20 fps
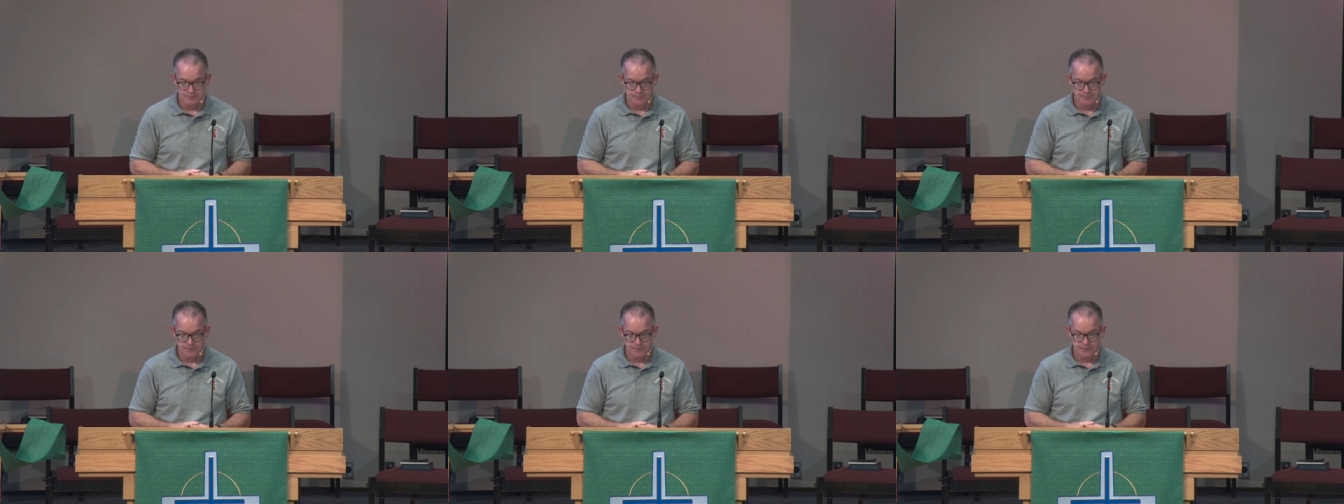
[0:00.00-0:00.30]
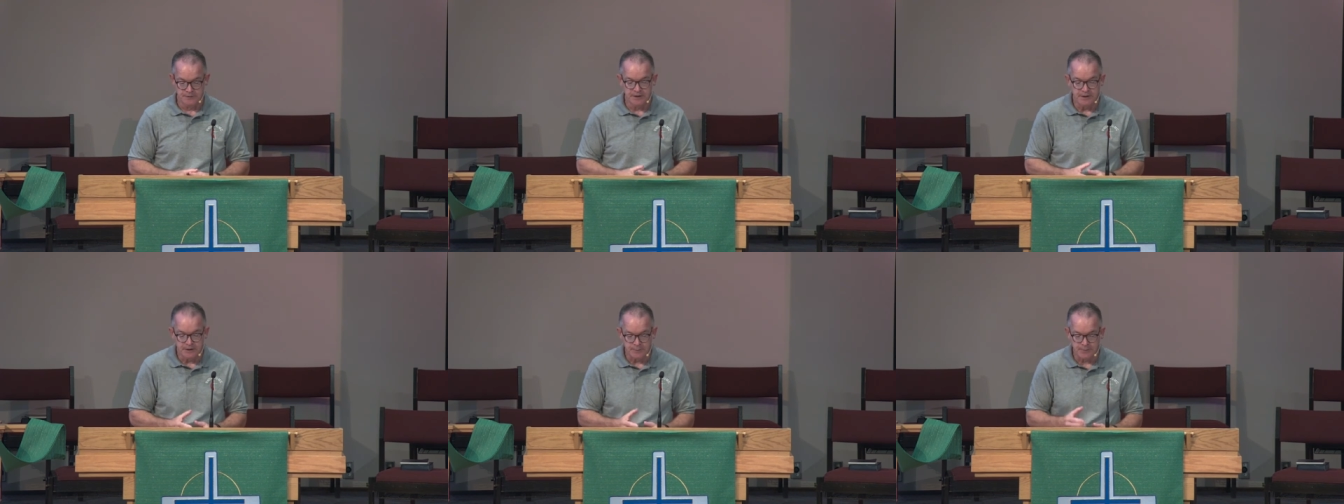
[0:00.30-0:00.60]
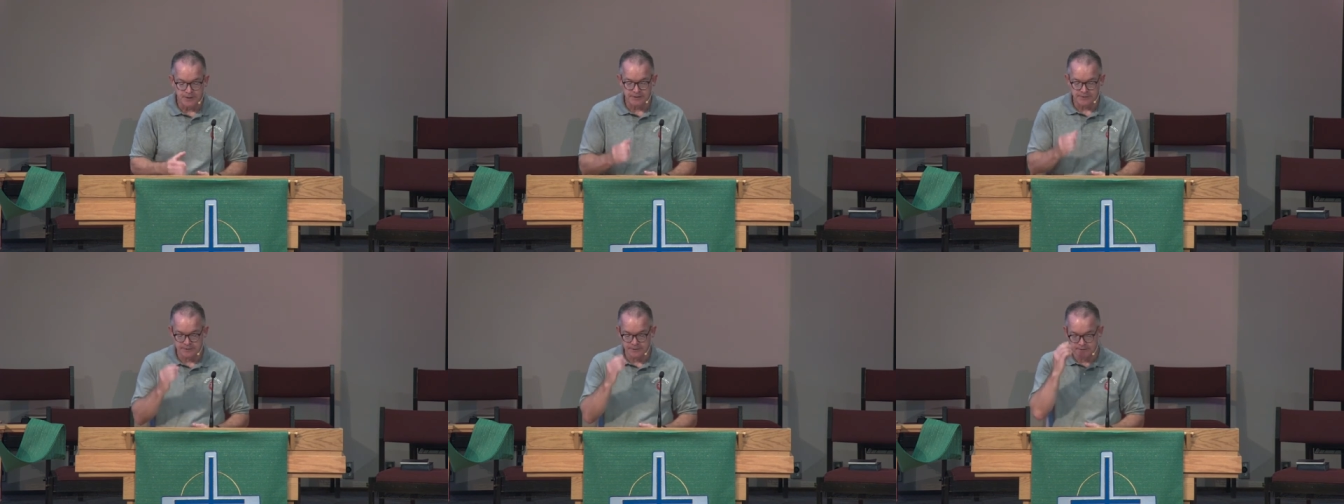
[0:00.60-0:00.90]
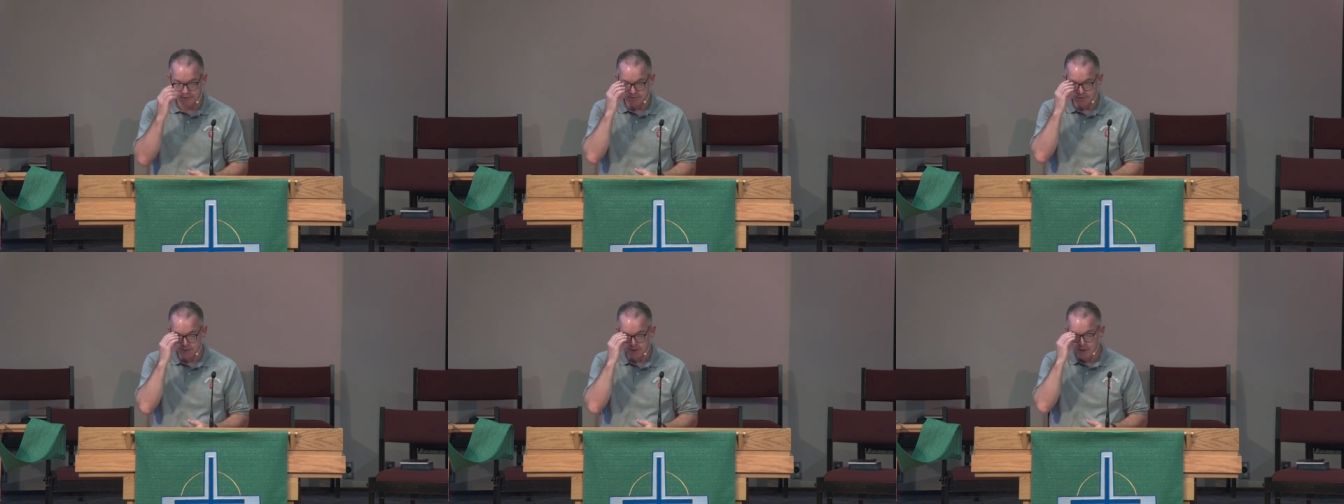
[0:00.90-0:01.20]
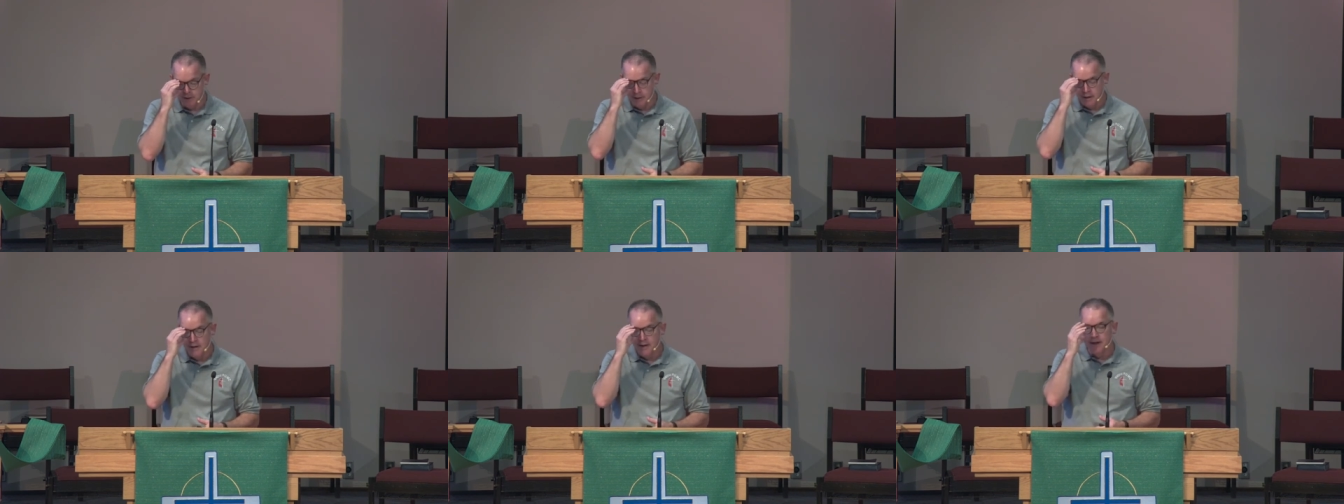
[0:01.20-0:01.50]
Think about this.
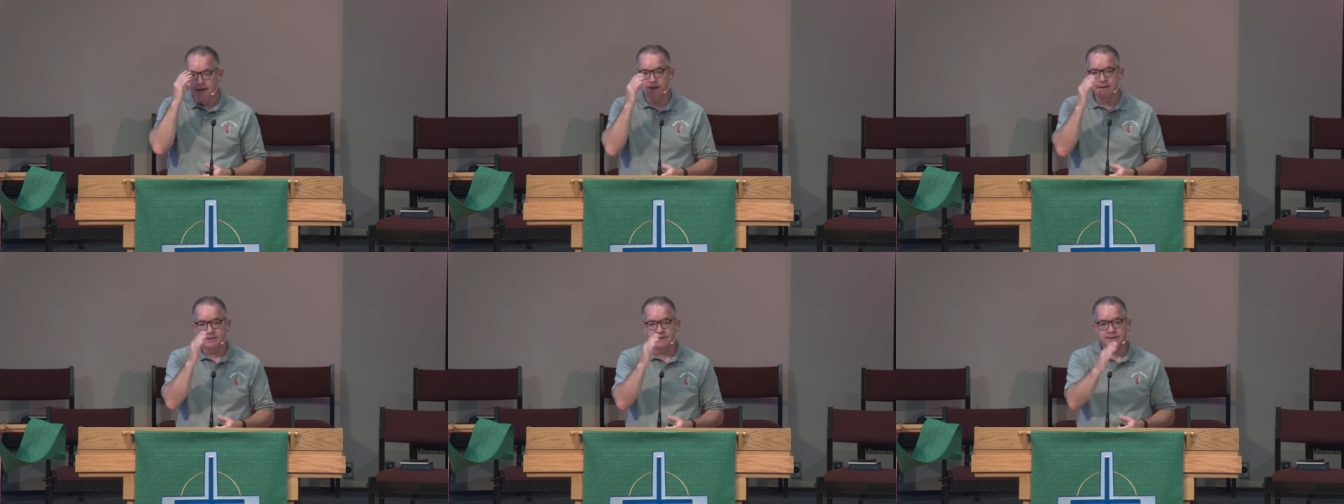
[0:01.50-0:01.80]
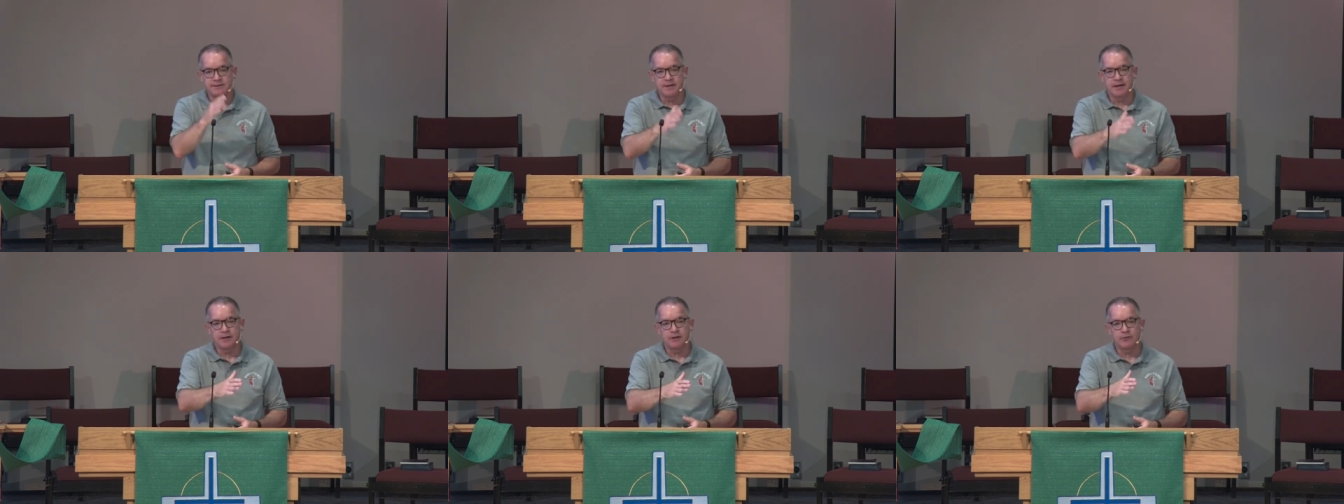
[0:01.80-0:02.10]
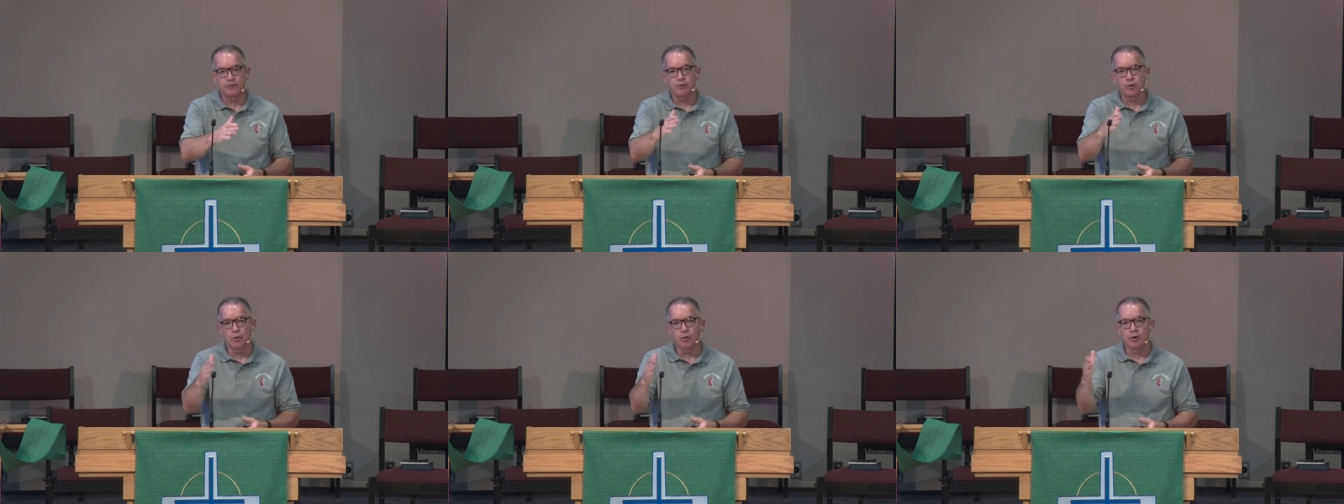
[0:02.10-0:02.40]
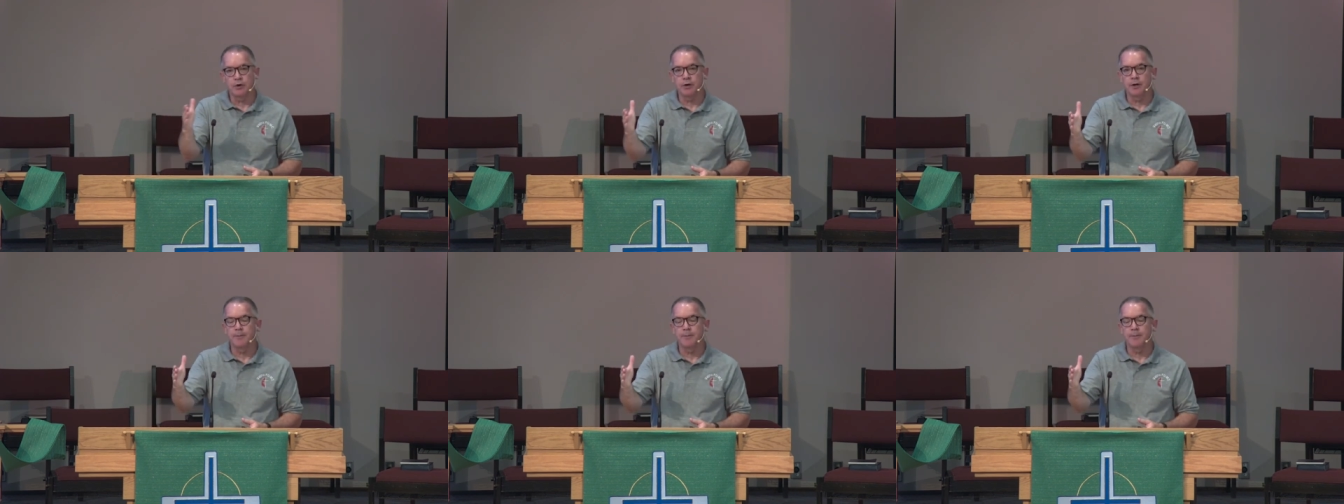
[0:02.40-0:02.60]
Instead of worrying